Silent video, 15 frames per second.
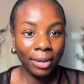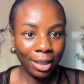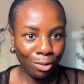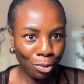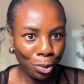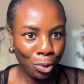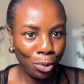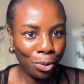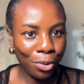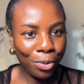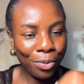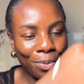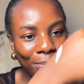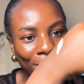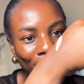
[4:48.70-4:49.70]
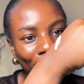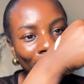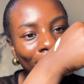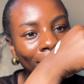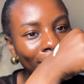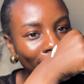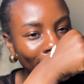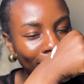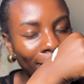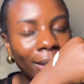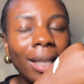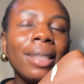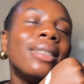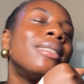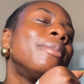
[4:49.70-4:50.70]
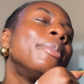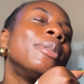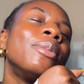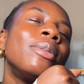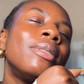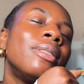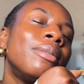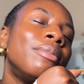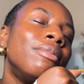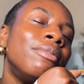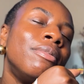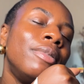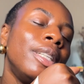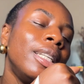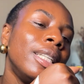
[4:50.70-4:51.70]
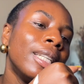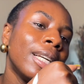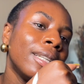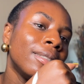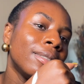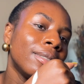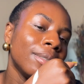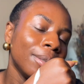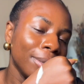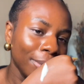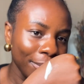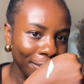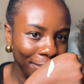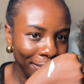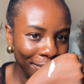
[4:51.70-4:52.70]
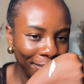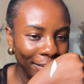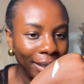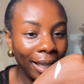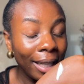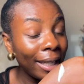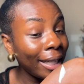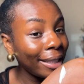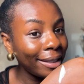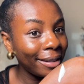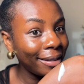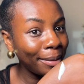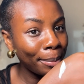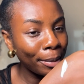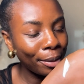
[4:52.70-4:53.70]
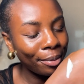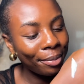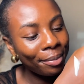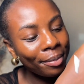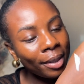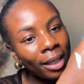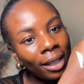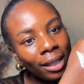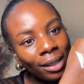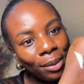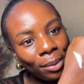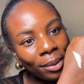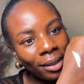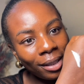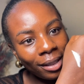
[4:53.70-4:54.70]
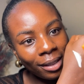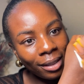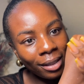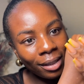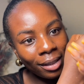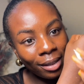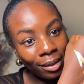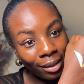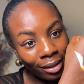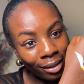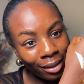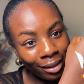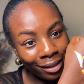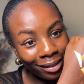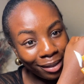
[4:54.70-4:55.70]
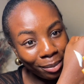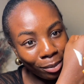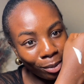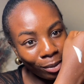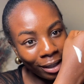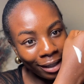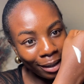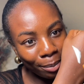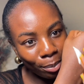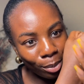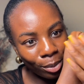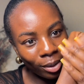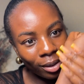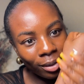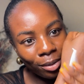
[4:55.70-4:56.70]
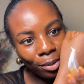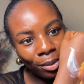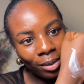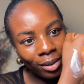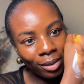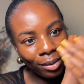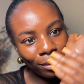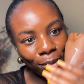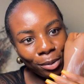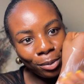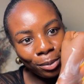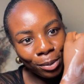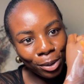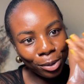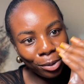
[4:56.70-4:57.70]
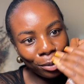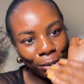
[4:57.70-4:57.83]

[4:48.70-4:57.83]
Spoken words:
I'll show you. And it smells really nice. Oh, I like the smell. So this is it. This is the smell that I put. Just watch.